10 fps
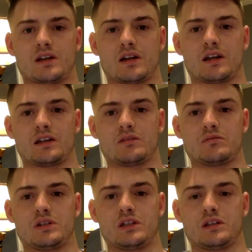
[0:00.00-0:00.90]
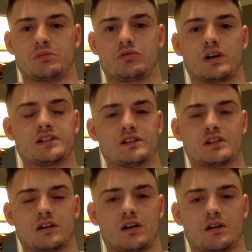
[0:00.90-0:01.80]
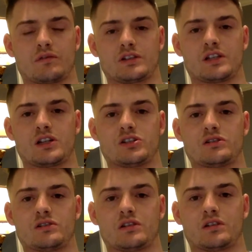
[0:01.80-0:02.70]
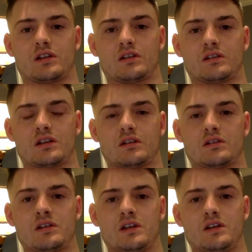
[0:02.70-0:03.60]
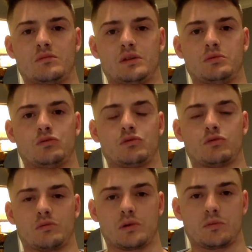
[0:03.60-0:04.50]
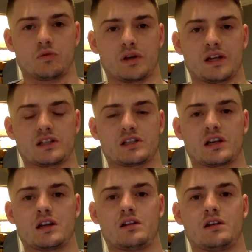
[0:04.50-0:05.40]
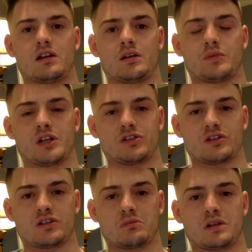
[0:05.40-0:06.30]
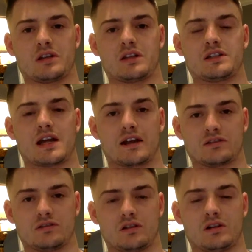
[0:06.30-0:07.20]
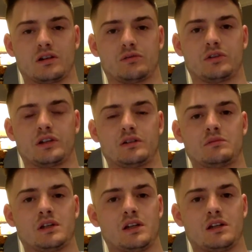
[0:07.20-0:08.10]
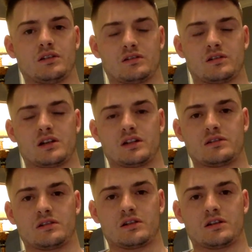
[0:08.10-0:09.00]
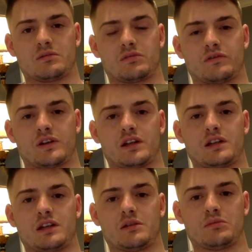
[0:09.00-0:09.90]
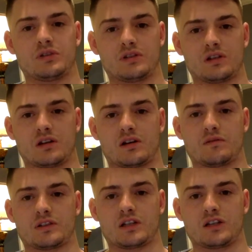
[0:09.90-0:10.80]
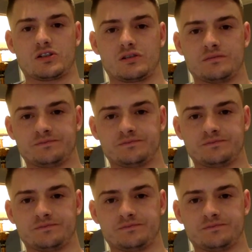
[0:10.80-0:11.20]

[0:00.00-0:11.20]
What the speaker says: I can be a presence in conversations, and people will remember what I say, and I'm not just somebody that tags along and really does not provide any input to the conversation.